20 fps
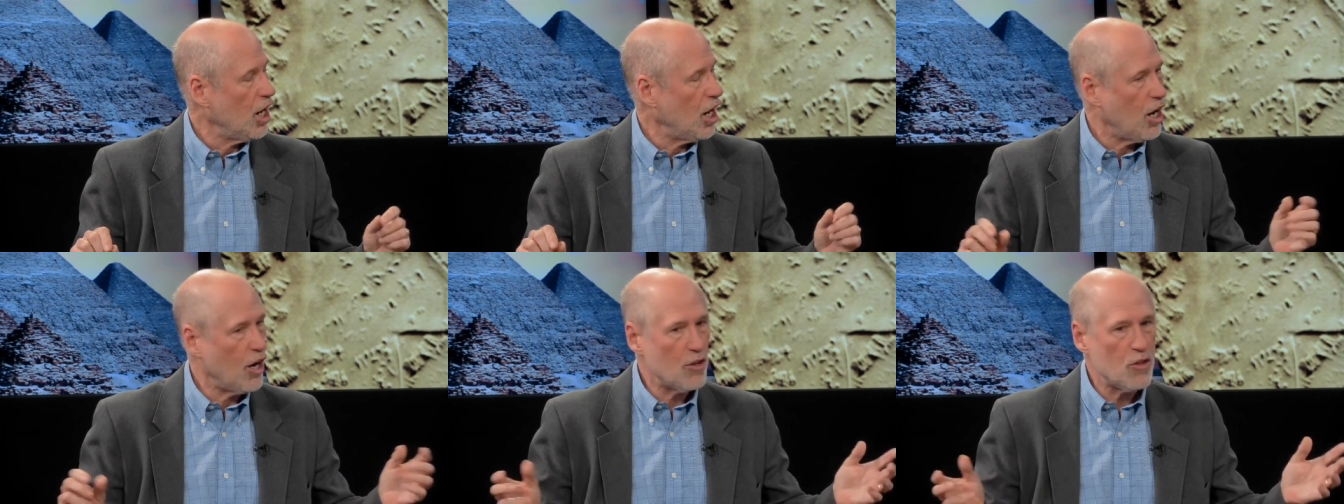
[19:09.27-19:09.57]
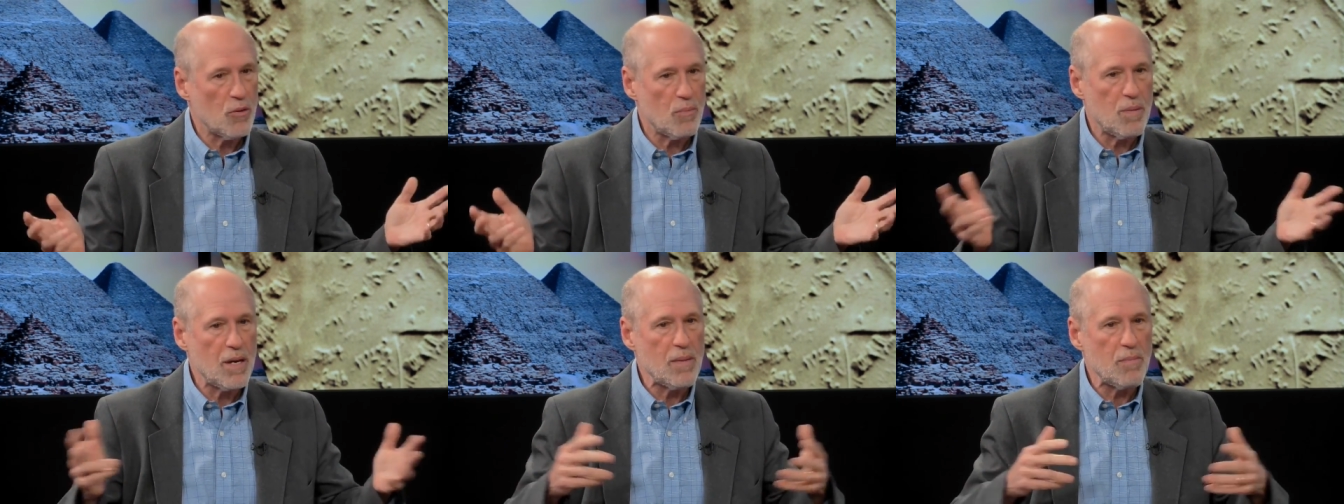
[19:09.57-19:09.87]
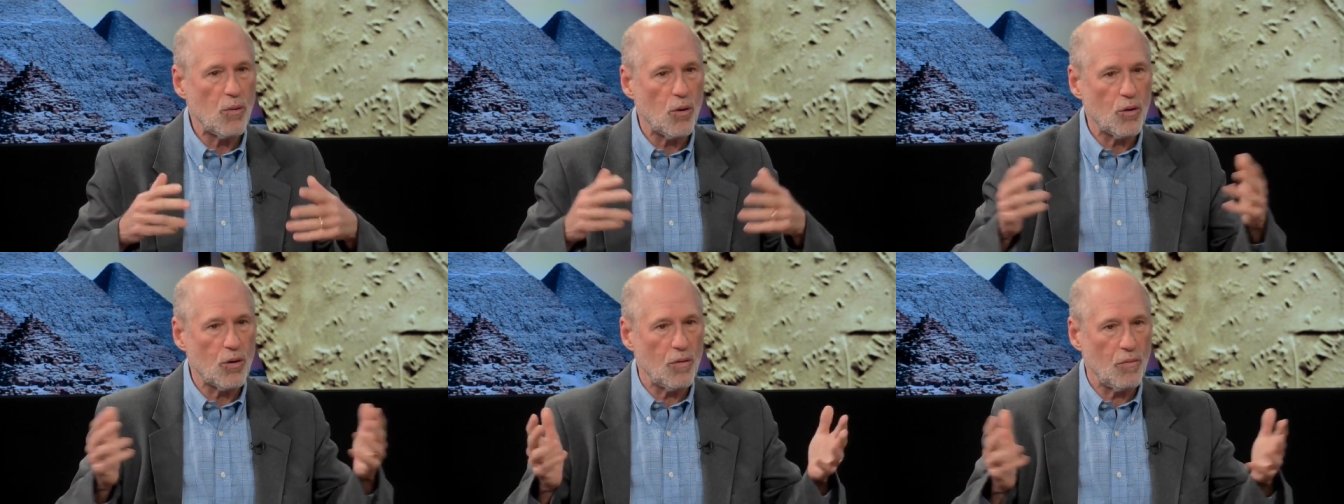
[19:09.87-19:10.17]
other
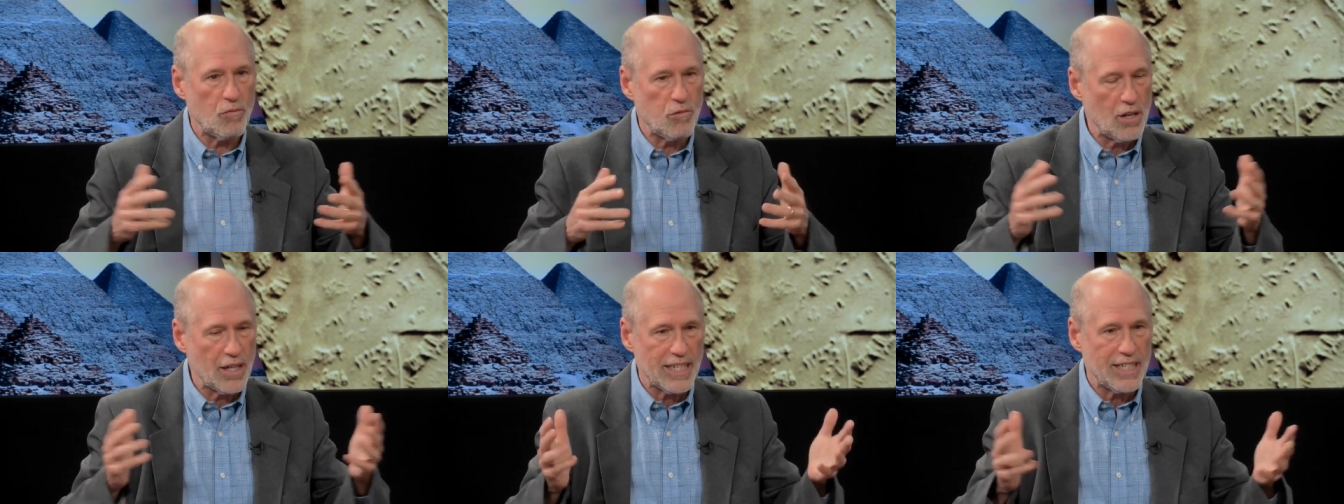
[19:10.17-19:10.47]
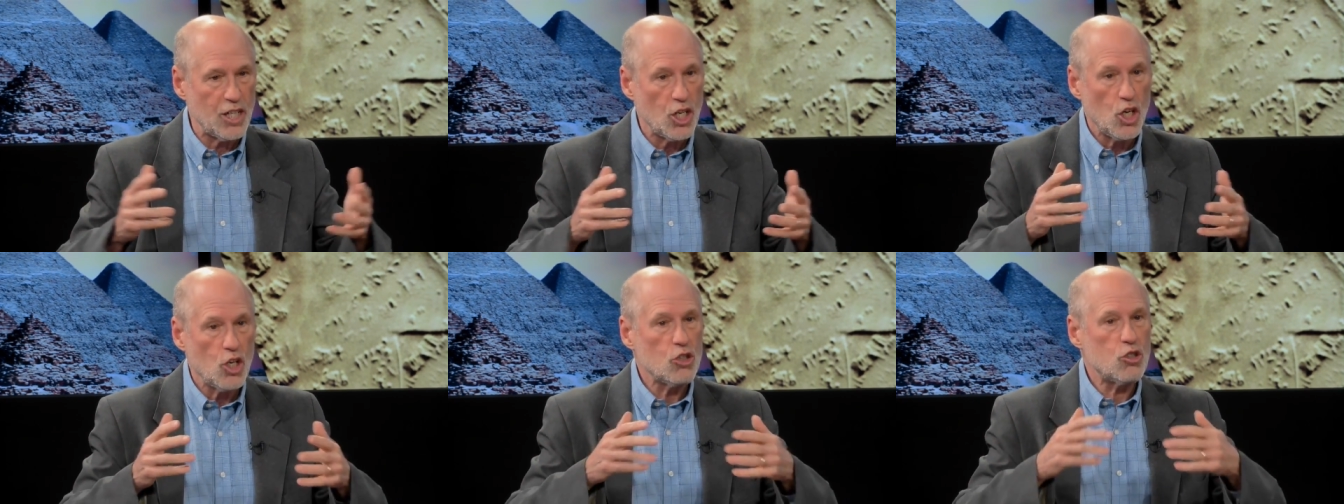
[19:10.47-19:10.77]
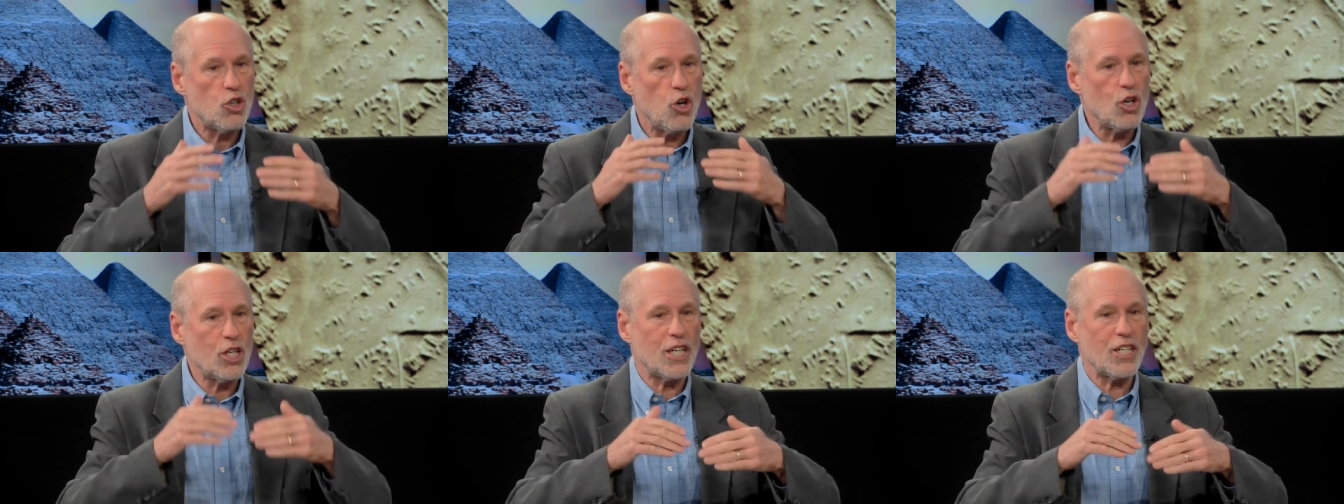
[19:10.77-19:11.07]
people really
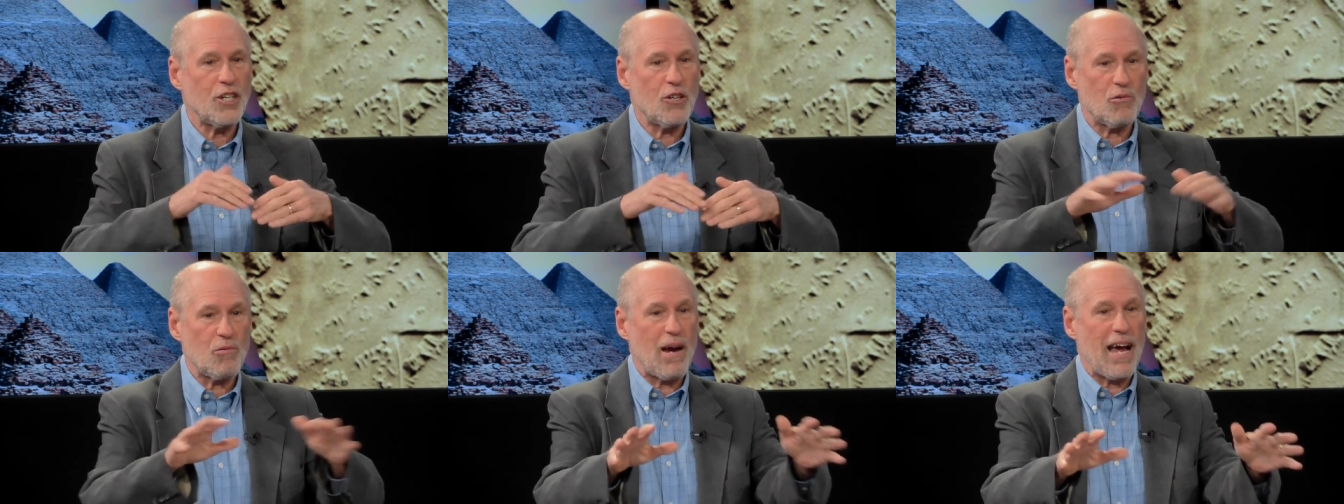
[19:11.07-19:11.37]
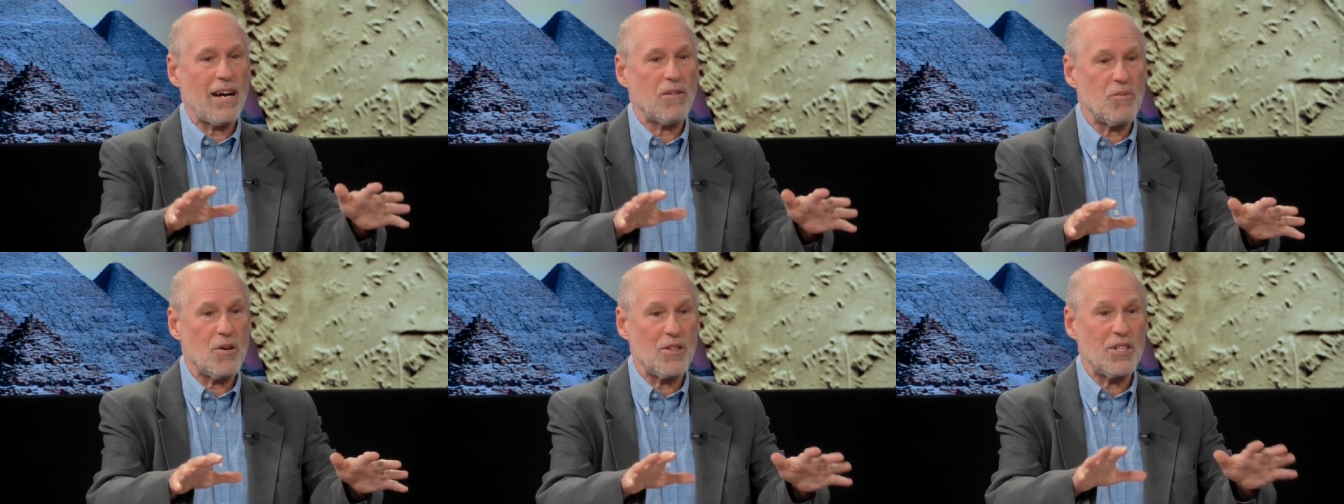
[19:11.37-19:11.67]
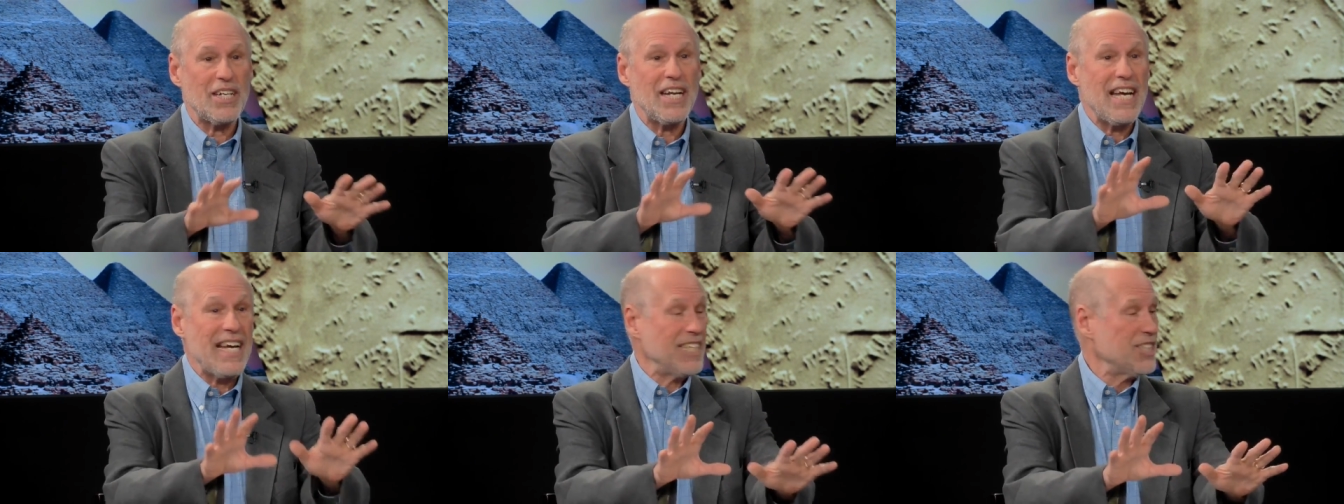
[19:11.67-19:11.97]
took it and ran with
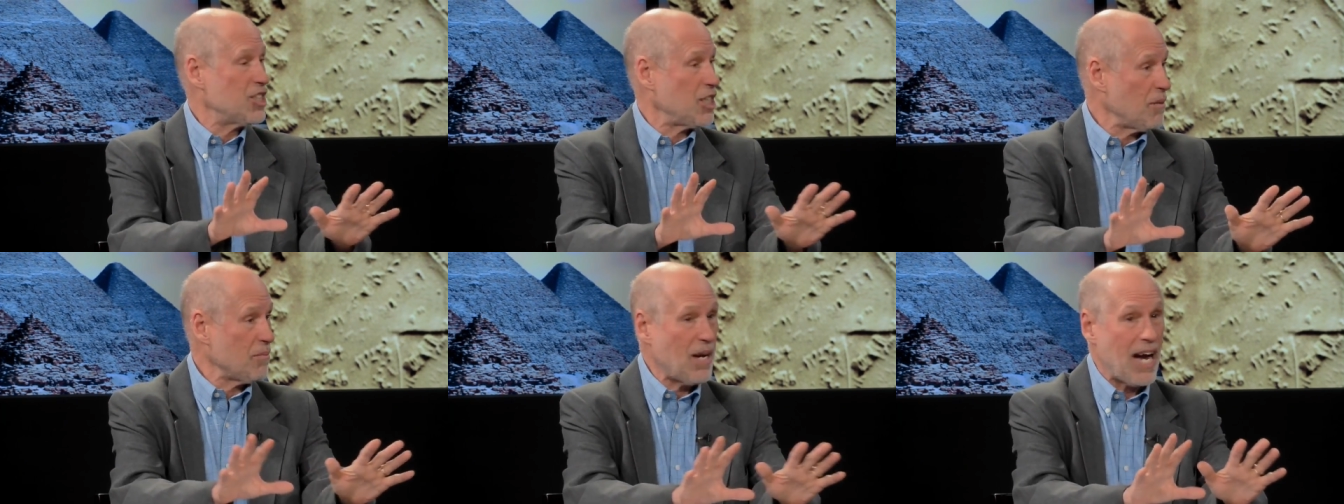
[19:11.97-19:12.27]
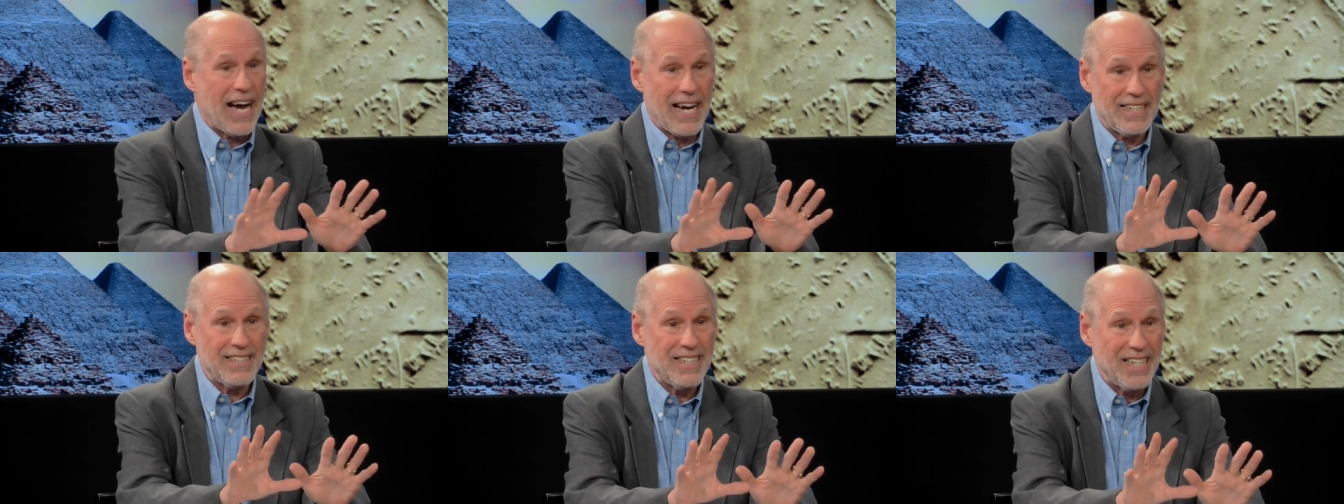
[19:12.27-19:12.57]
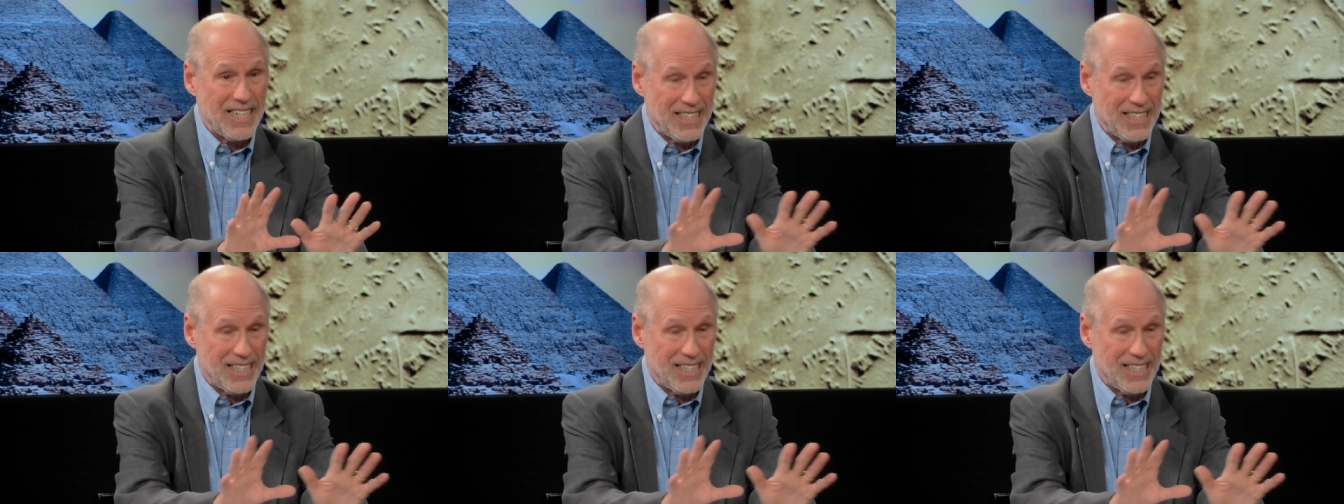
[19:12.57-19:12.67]
it in some kind,